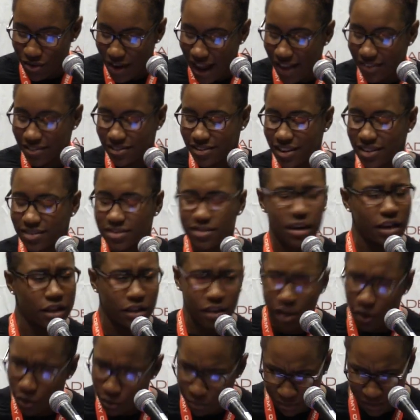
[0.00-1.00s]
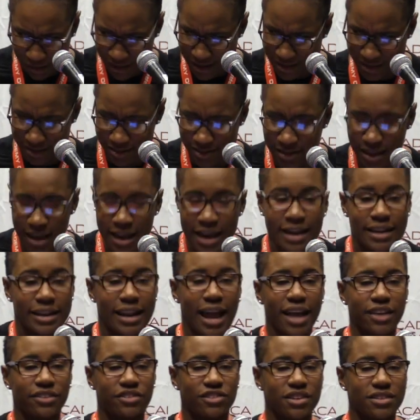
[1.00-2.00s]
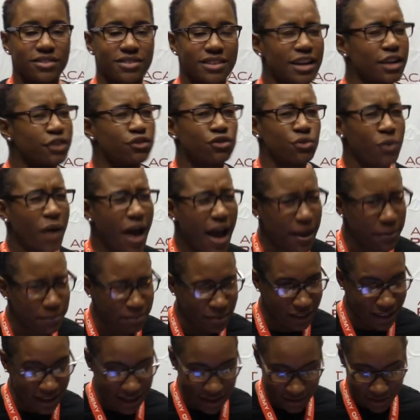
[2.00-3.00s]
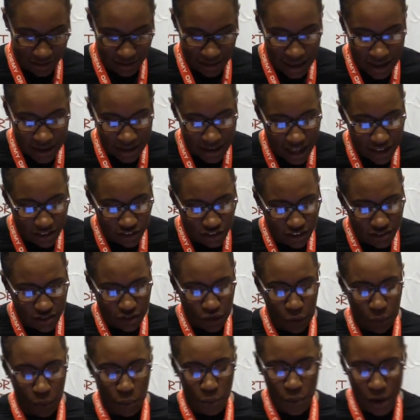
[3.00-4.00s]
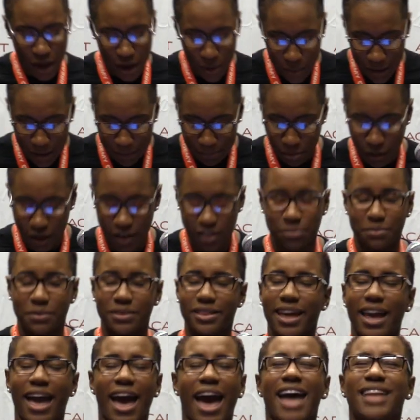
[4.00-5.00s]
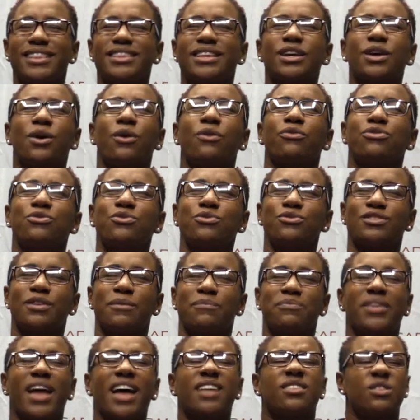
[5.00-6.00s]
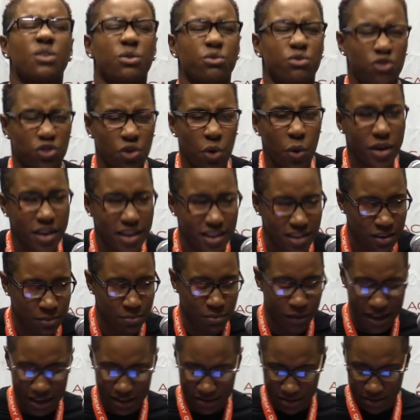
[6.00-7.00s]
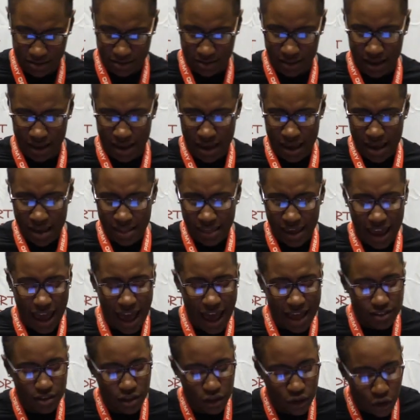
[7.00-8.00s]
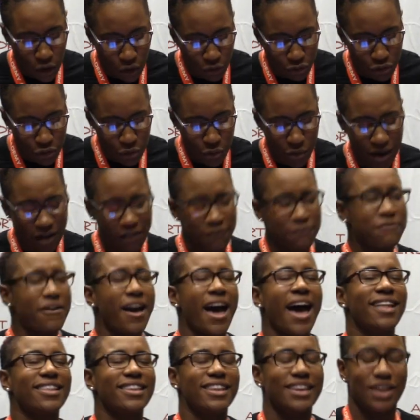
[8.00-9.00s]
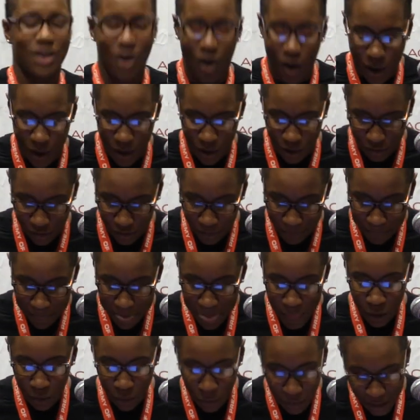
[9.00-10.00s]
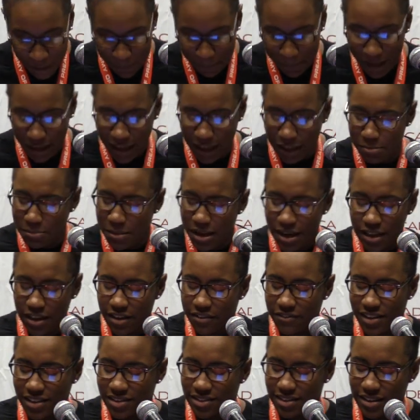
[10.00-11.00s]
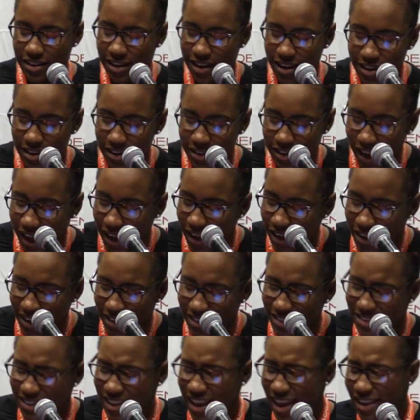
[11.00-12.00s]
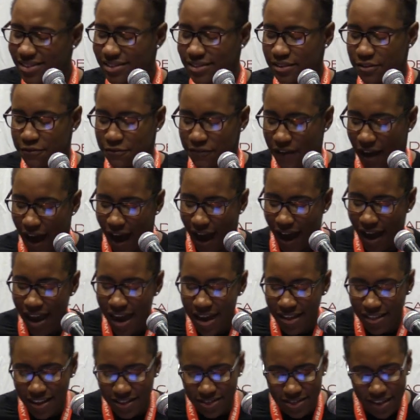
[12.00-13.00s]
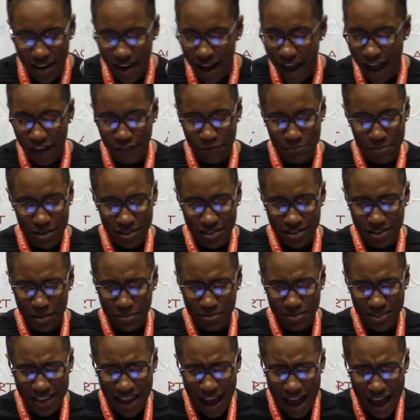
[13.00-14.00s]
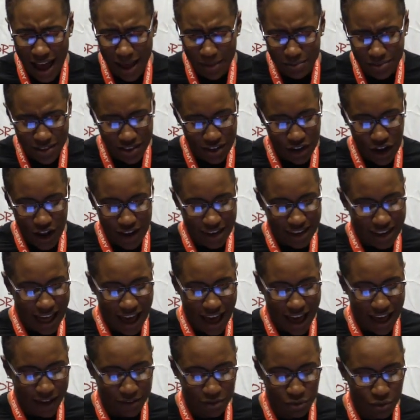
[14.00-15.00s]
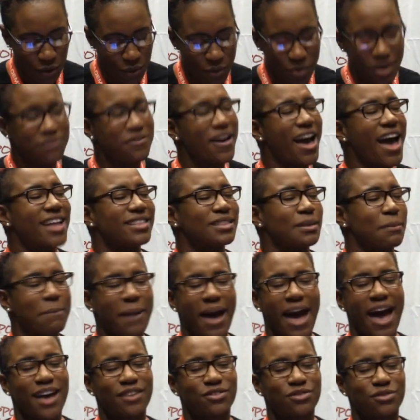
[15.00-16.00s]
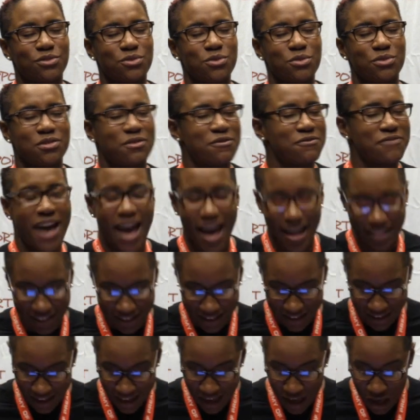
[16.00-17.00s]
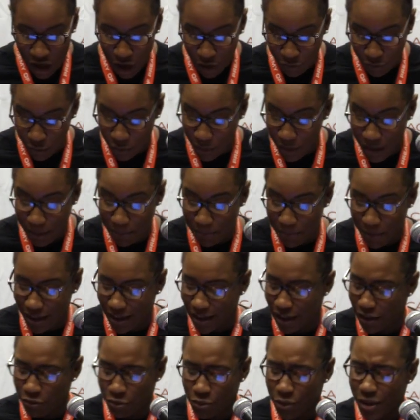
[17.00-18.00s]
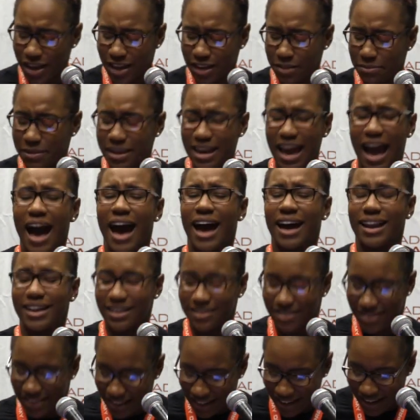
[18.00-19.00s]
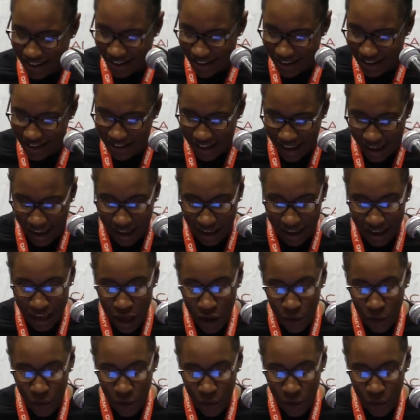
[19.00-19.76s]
not just a low place, not just a dry place, not just a weary place, but they had to go through some not so joyous places. They had to go through a valley called weeping. And many of us in here today can testify that there have been some times in our lives where we've had to pass through the valley of weeping. If we could be honest in here today,